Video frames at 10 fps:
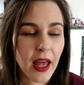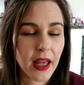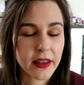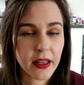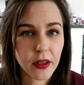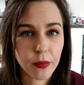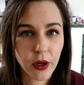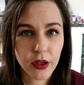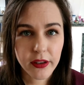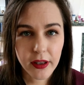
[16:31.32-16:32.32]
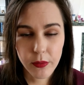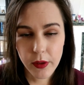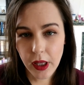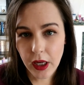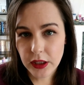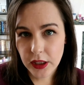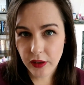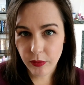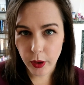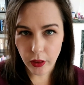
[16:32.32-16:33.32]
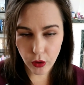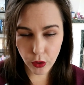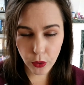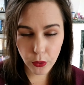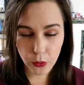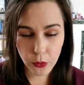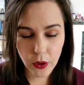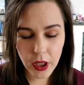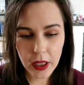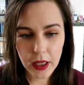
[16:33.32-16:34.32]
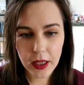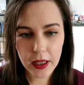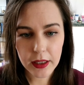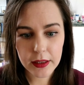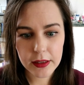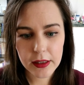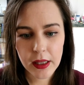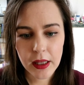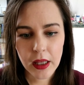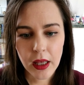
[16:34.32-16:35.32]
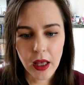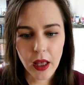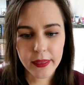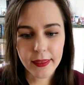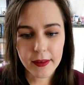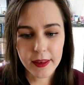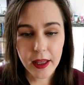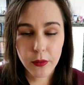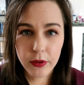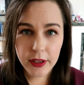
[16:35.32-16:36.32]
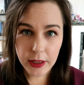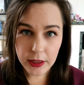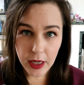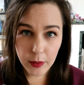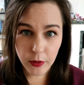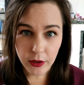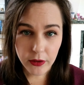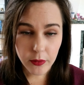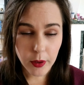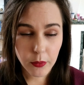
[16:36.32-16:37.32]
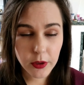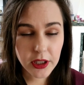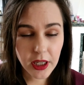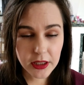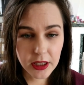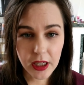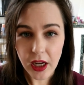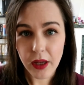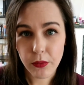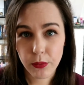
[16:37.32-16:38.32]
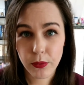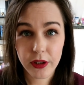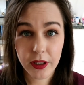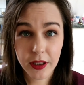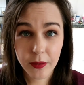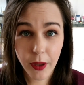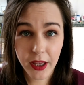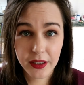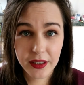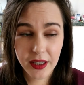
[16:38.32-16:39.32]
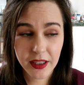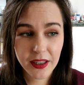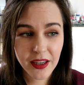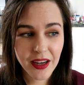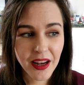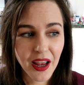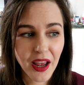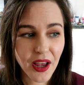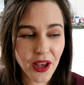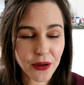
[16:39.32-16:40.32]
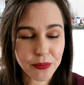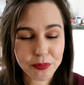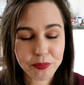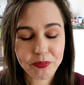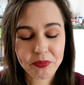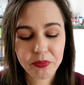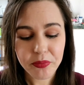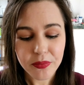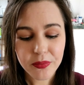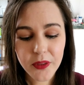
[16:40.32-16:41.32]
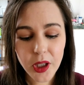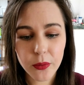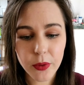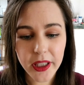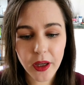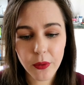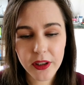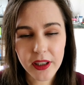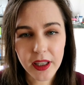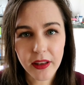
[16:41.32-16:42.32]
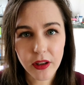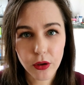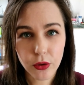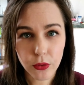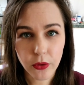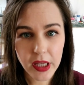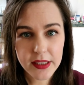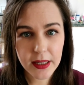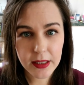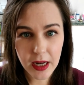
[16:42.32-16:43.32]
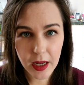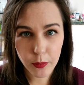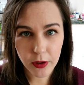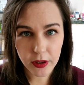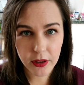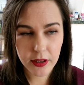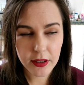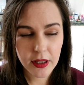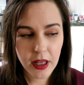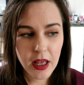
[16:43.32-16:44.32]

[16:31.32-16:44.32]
And then the process when they actually give me the call is that they will send an ambulance to me, which actually I wasn't expecting. But yeah, once I get the call, they send an ambulance